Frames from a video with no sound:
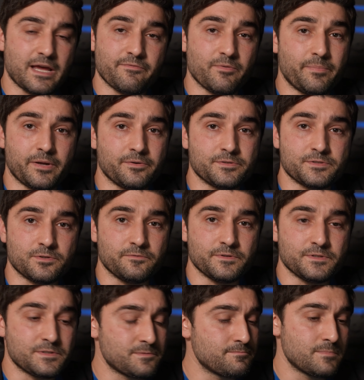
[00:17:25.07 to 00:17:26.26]
have a better
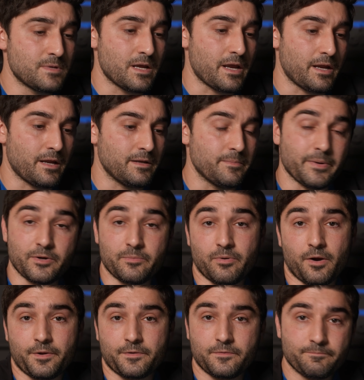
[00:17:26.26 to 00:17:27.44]
service and better
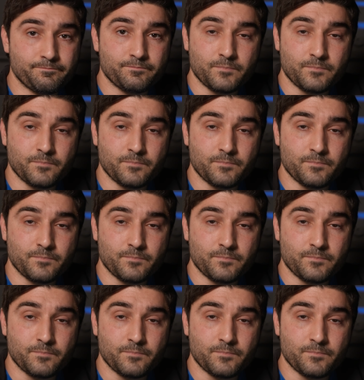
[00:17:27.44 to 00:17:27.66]
product.